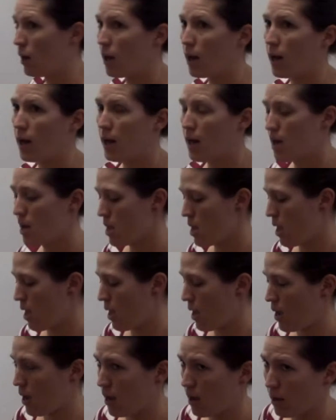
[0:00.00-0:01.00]
I
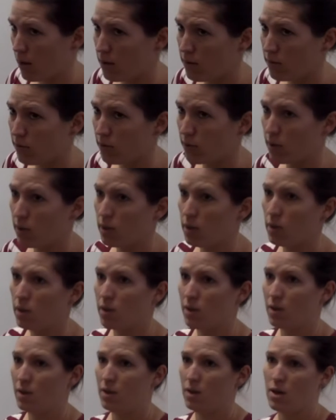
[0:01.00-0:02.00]
have
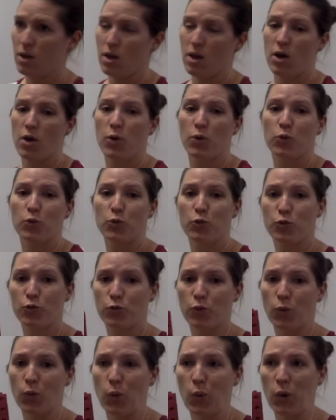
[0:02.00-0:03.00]

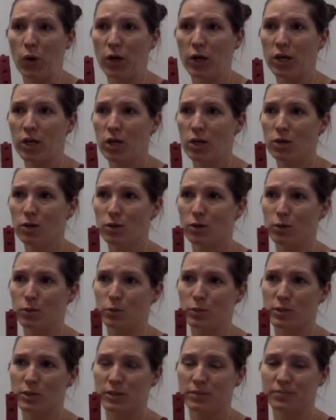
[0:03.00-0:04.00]
4
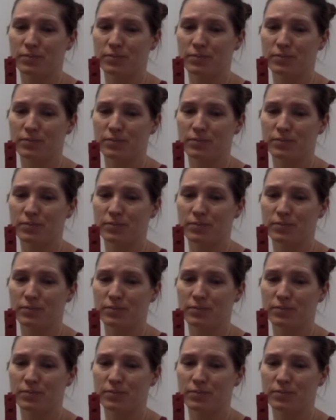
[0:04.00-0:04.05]
cubes.